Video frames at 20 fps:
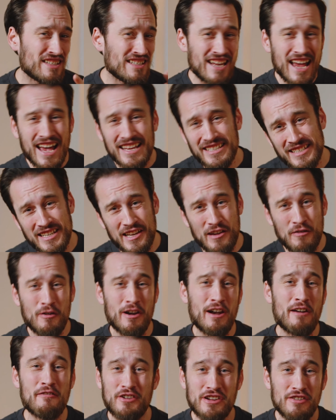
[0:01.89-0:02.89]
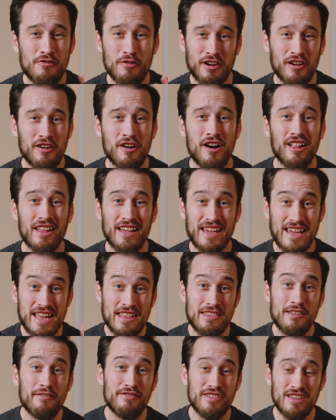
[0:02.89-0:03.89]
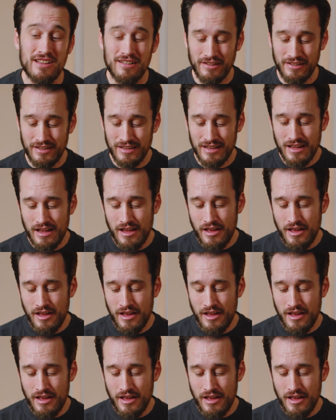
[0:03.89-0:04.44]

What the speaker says: testing, whatever you want to call it, in the field,